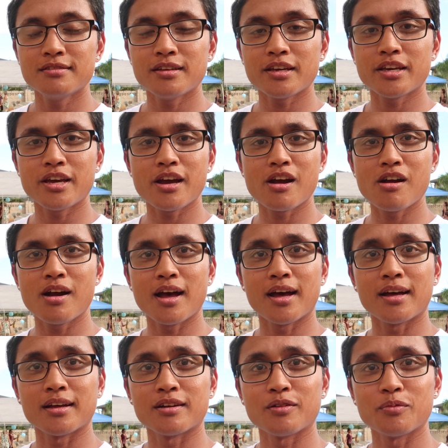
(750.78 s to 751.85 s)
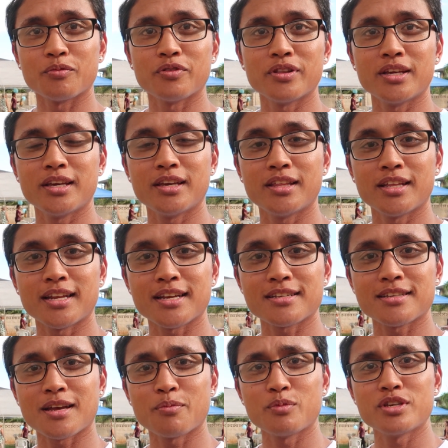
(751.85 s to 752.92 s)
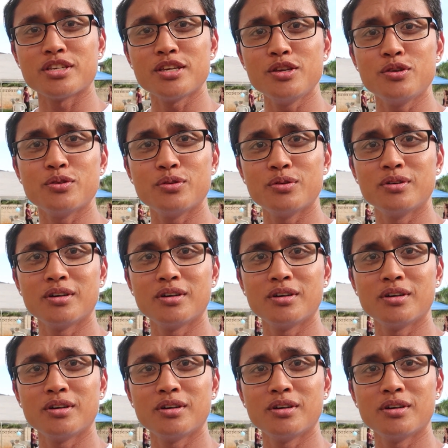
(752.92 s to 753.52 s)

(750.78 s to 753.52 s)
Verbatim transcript: take care, and hopefully the next time we see you,